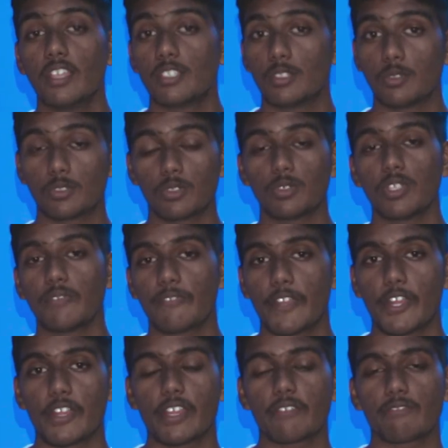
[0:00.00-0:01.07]
So it's only
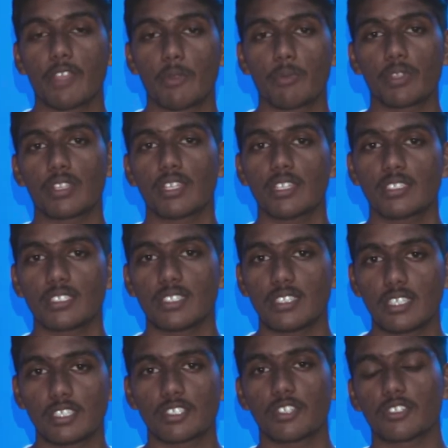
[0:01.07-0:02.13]
fair if they release
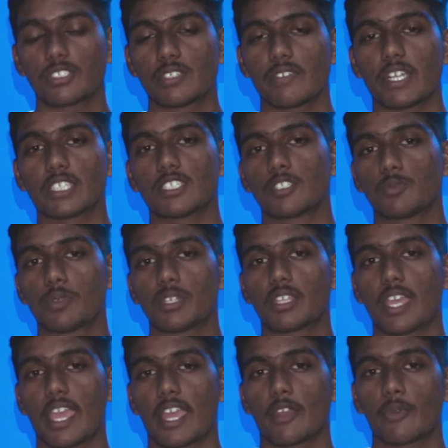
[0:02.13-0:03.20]
this year's devices
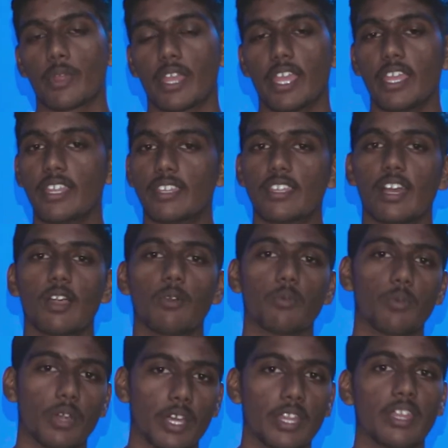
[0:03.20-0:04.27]
with Android
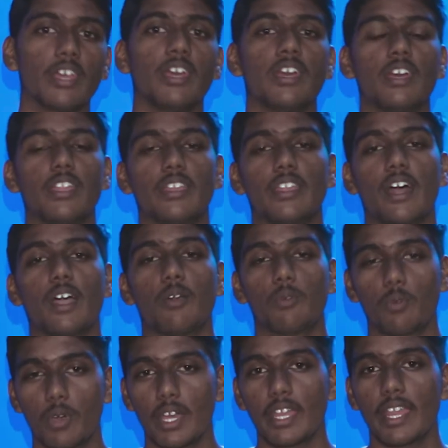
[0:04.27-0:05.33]
8.1.1
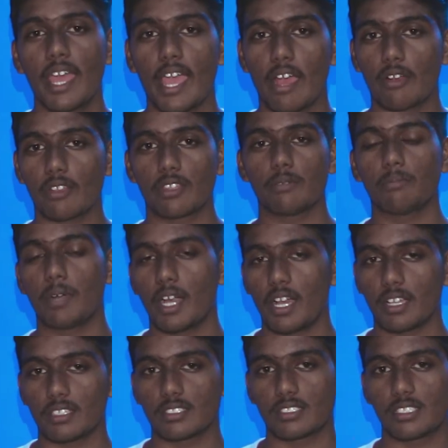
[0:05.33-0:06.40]
out of the
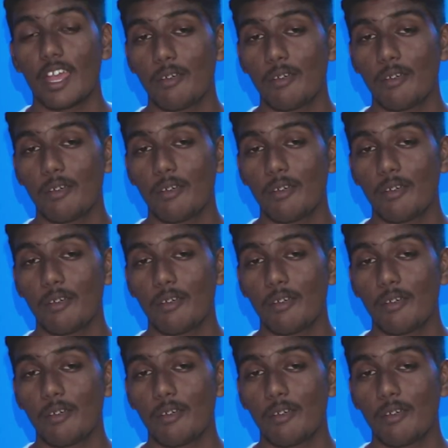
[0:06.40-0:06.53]
box.